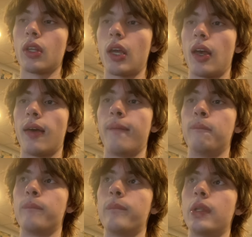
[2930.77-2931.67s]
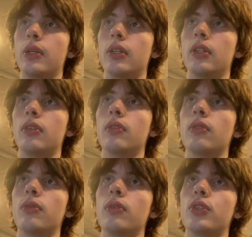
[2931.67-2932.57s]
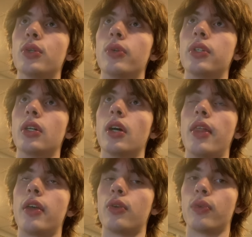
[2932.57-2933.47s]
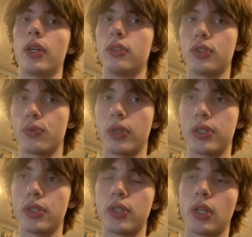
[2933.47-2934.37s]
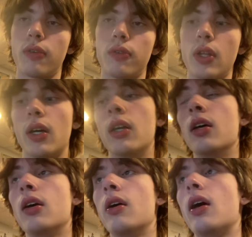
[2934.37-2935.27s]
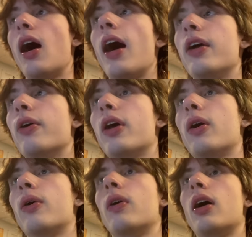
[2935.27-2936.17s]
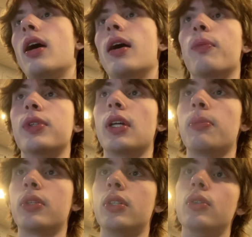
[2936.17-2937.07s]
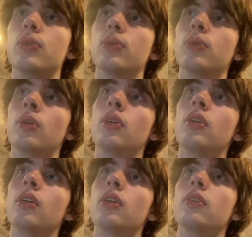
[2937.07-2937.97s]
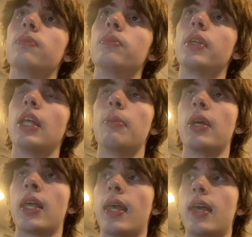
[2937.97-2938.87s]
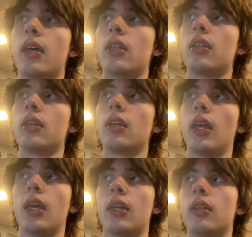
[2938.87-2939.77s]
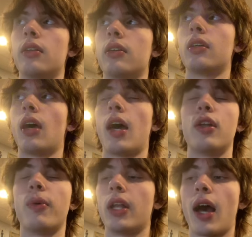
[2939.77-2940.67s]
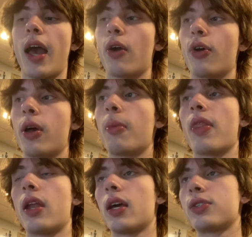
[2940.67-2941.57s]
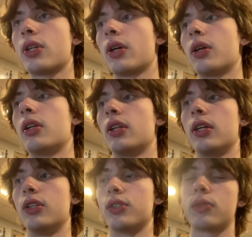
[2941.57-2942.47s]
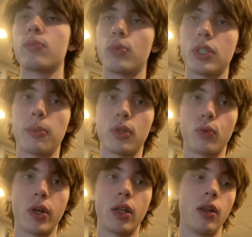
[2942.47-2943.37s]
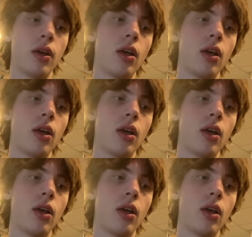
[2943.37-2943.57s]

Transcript: and he drew into, I think, just research off of the Iono, and was able to get a big hand, and I had no way to Iono him on the next turn, and he just was able to win.